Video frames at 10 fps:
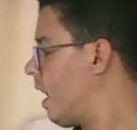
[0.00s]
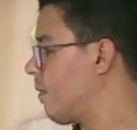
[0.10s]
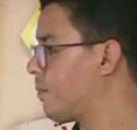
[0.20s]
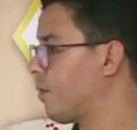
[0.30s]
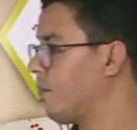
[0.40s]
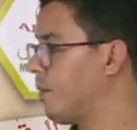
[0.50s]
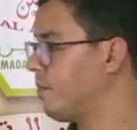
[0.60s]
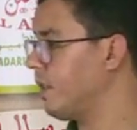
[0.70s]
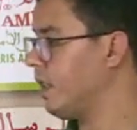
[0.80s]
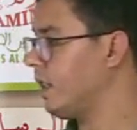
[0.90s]
problem
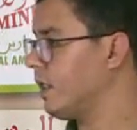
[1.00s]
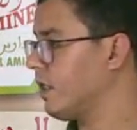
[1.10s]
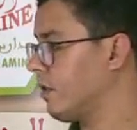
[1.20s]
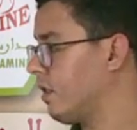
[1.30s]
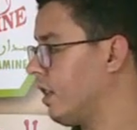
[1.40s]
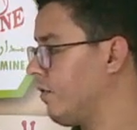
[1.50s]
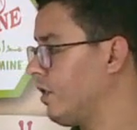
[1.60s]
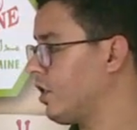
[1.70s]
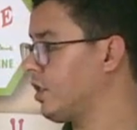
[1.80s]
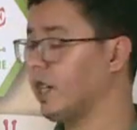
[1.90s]
in the
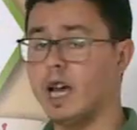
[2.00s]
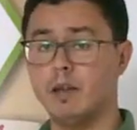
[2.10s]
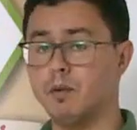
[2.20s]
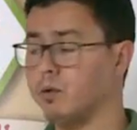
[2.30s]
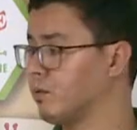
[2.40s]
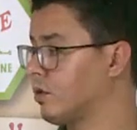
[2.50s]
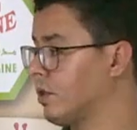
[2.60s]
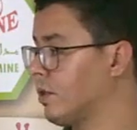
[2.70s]
television I bought.